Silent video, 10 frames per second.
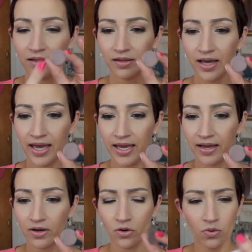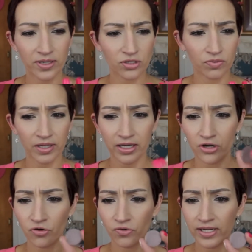like, oh, it's really
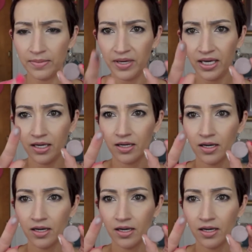creamy.